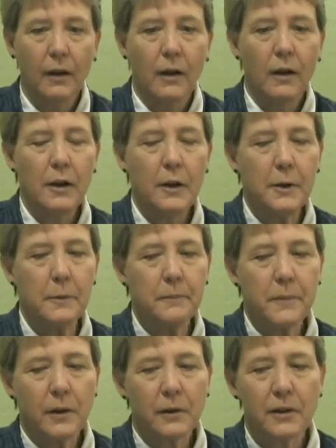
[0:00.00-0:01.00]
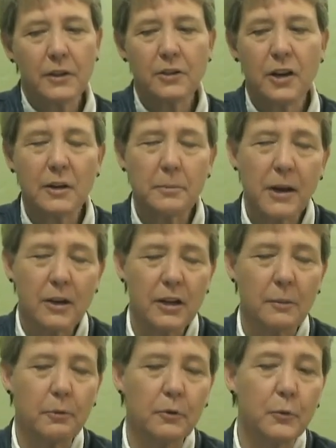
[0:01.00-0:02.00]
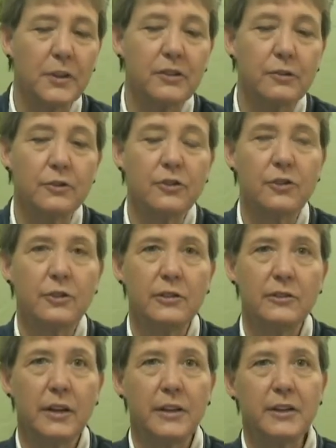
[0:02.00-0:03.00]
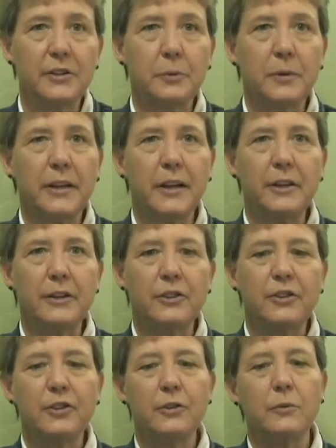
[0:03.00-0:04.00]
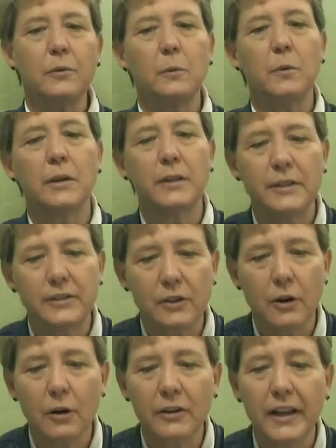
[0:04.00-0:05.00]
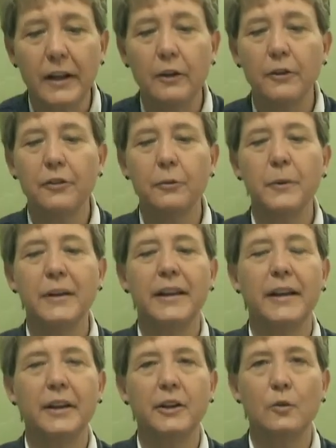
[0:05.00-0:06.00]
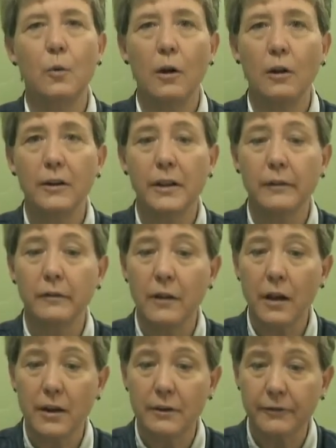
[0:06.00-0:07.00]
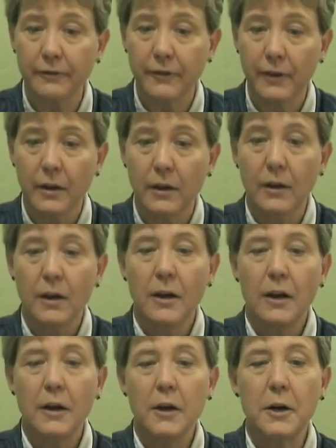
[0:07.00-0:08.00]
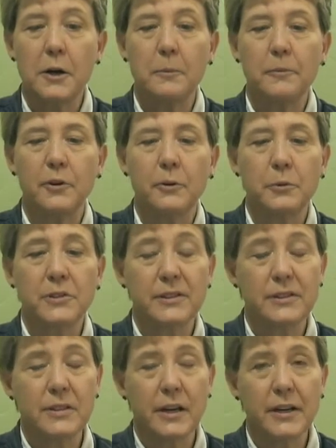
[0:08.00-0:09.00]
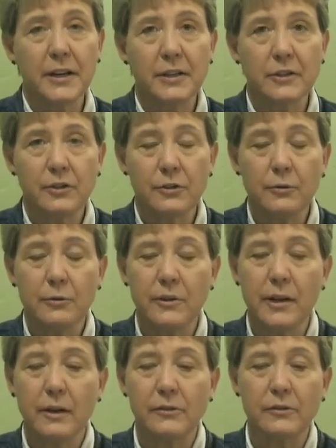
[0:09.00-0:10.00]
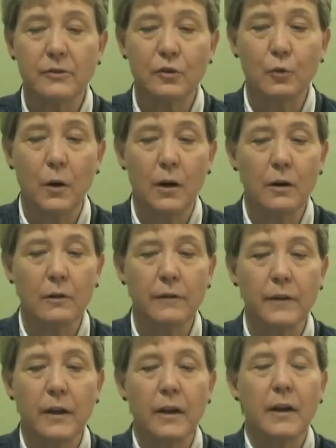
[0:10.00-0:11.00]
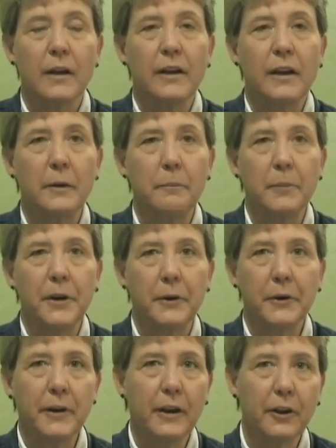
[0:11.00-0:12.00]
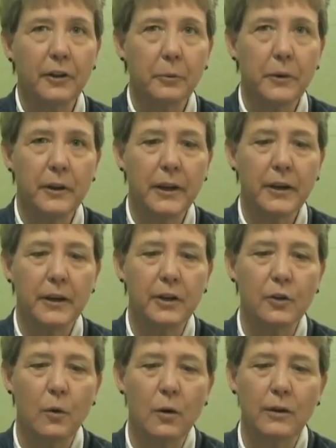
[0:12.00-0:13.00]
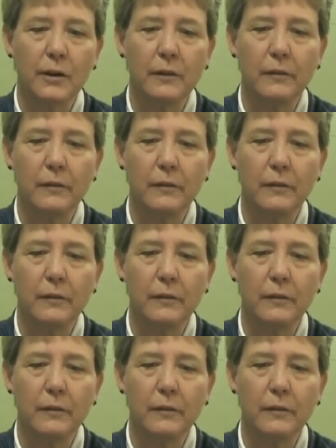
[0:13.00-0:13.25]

I'm going to talk about a couple of research studies related to what is called health-related quality of life. There was a study in 2012 comparing health-related quality of